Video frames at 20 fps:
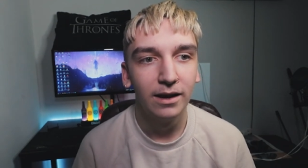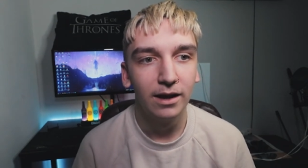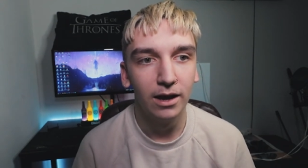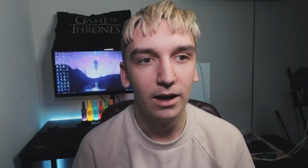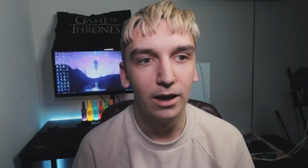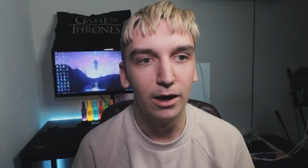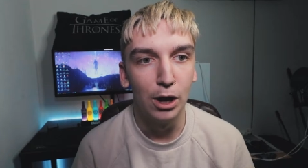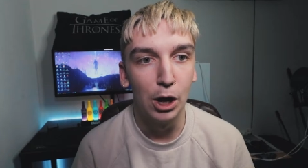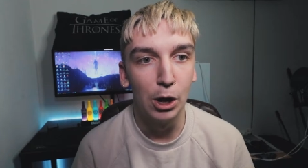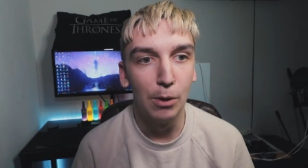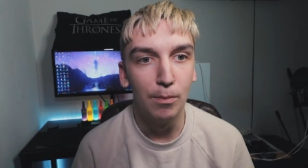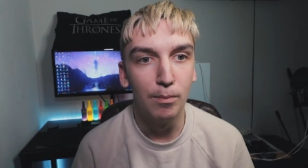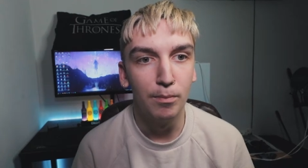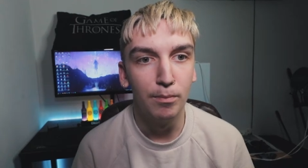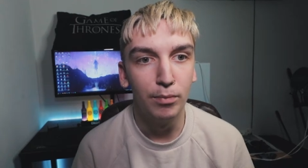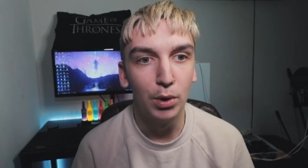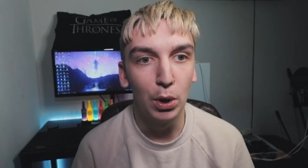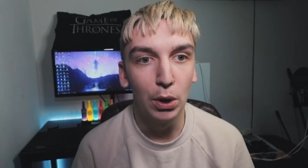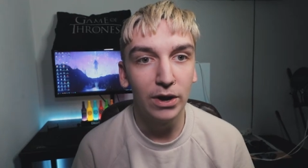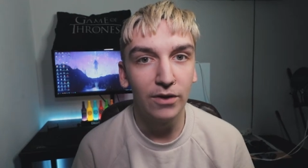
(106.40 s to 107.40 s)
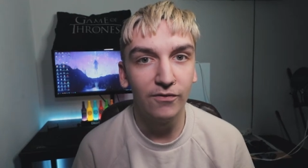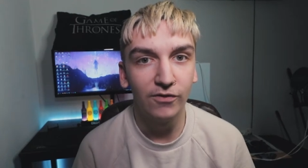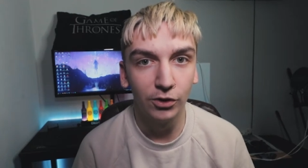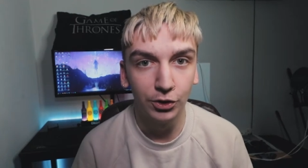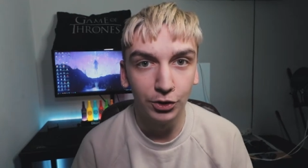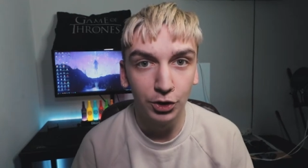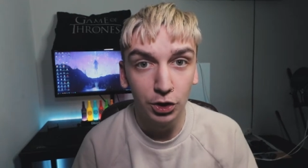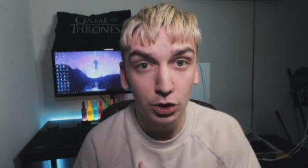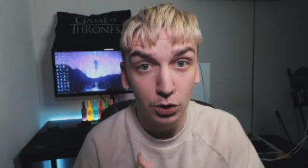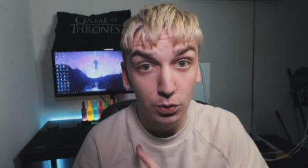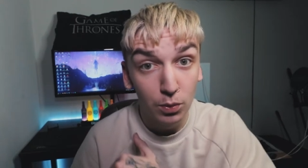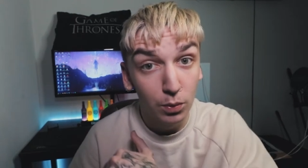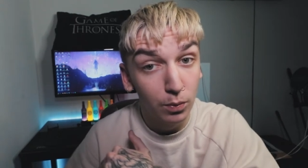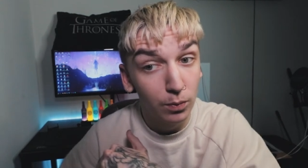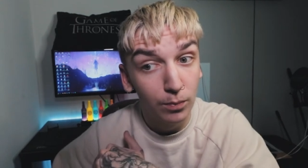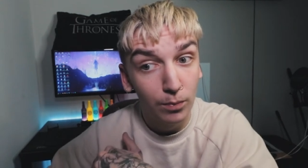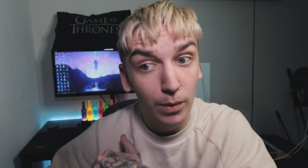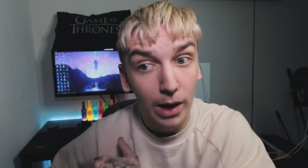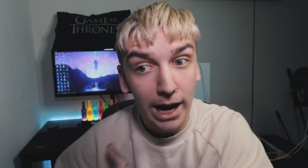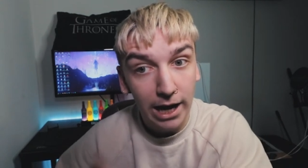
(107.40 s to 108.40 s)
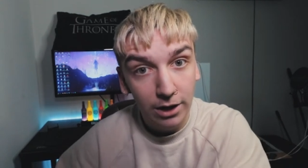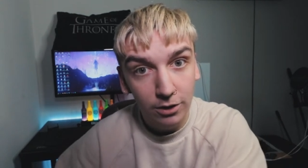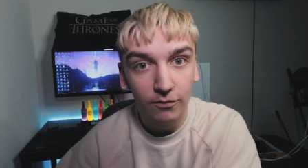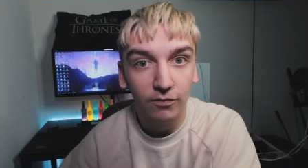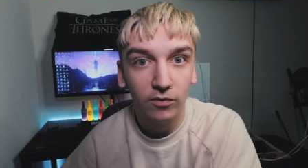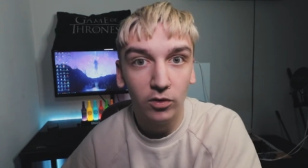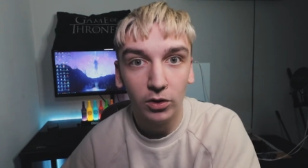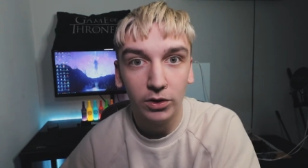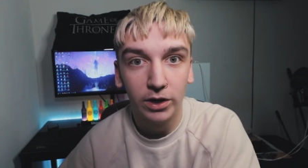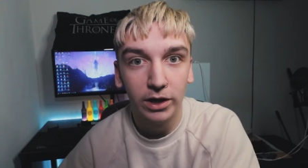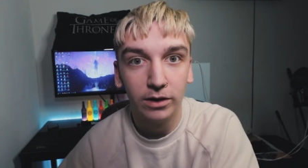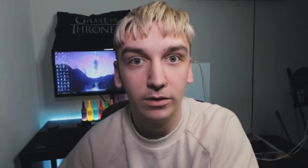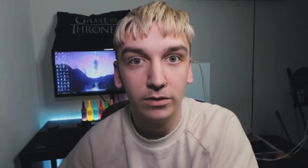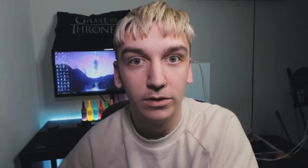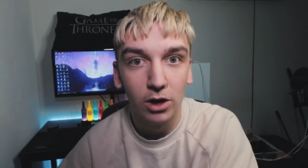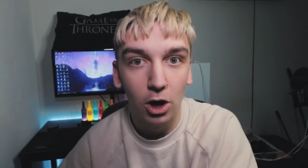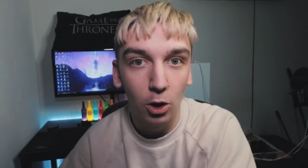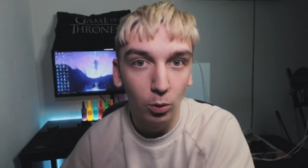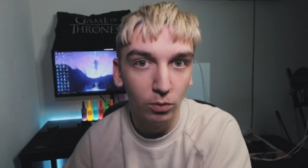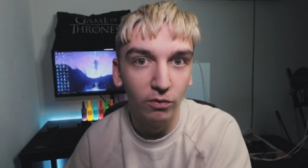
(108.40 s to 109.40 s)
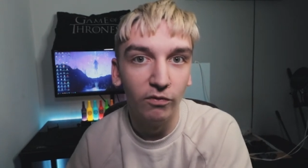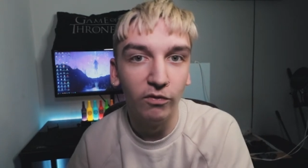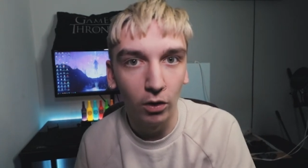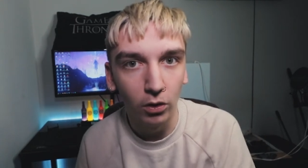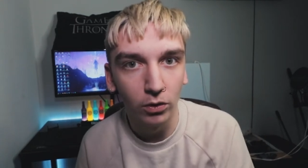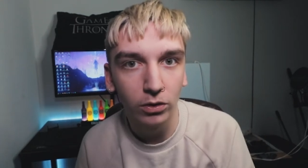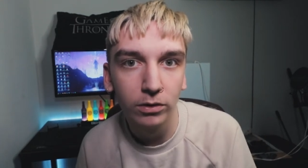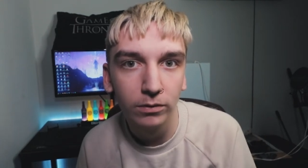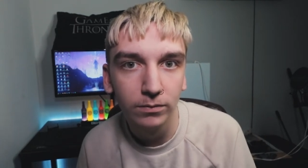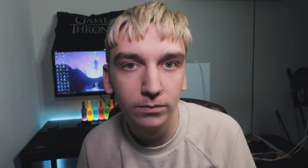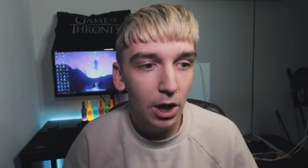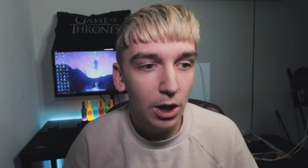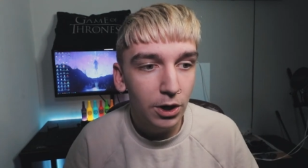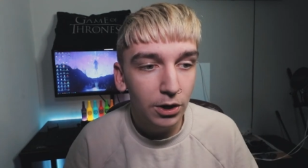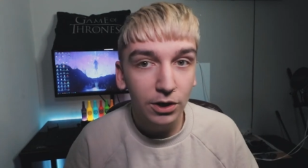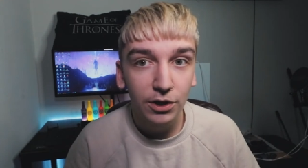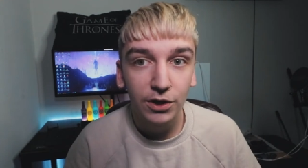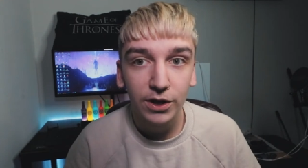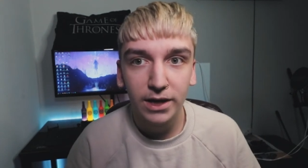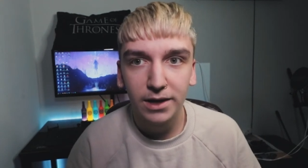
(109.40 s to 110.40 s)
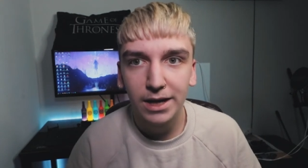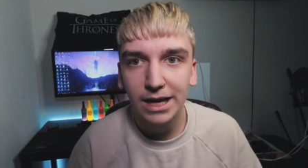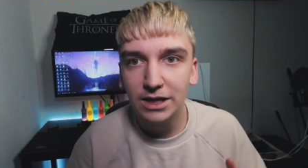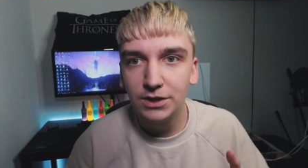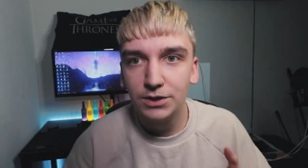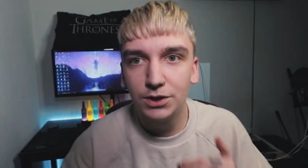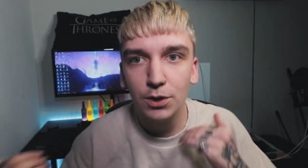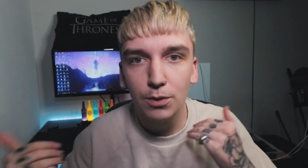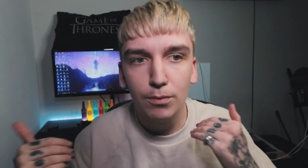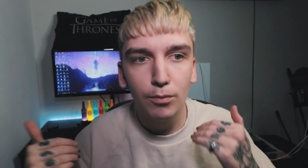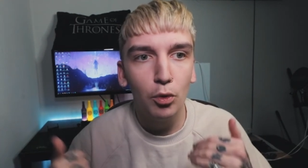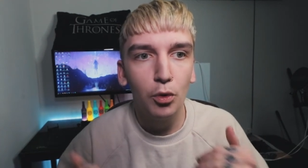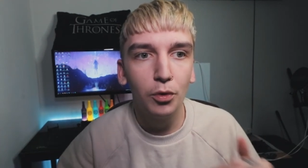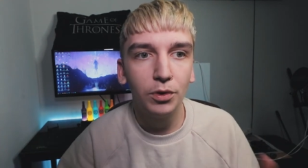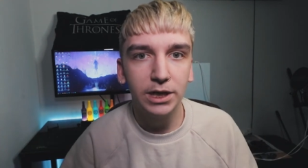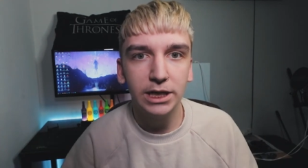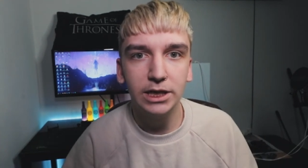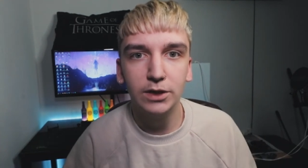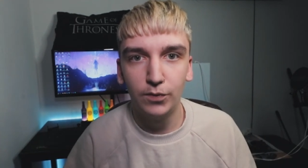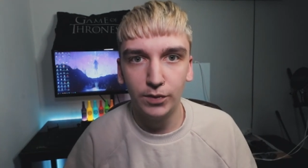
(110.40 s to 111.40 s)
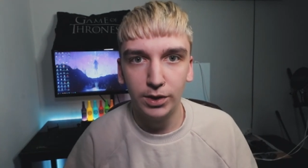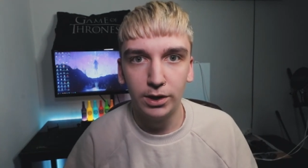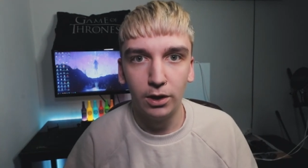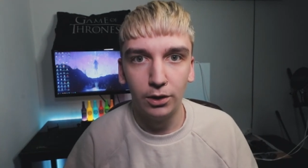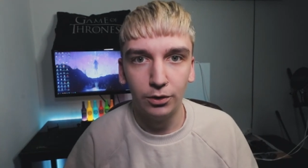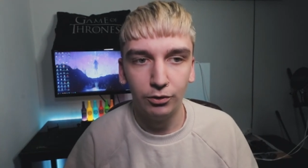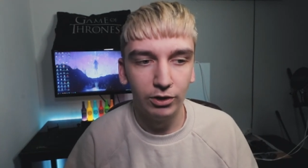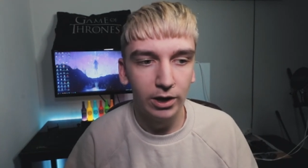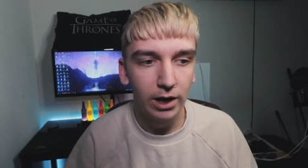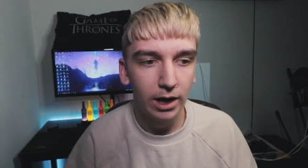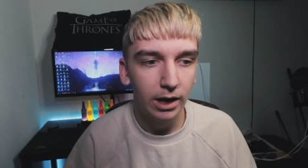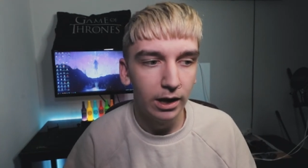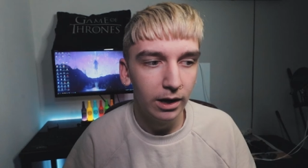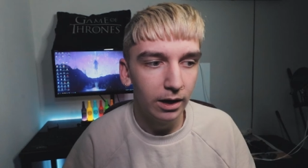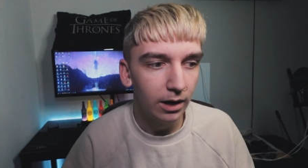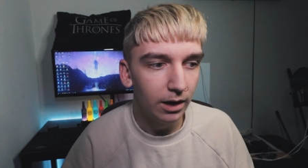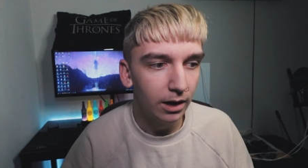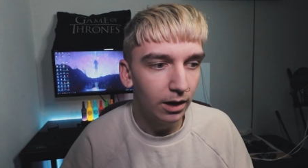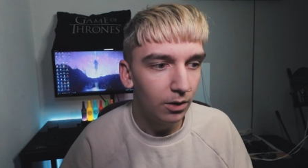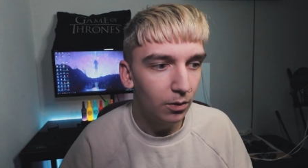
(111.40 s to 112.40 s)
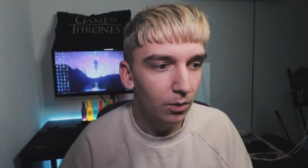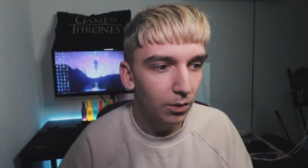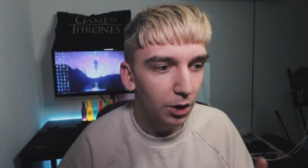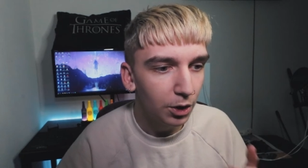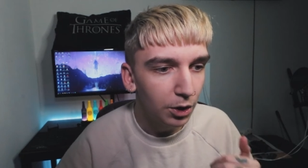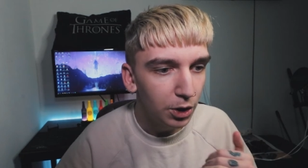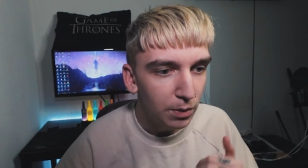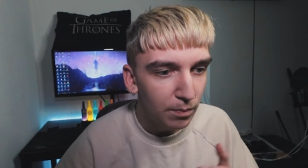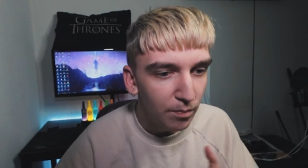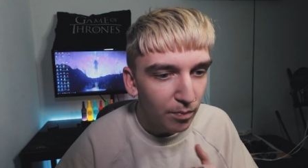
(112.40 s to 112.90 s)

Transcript: um, but if I do end up vlogging, I will vlog. Another thing is doing more of these videos, yeah. Uh, I wanna do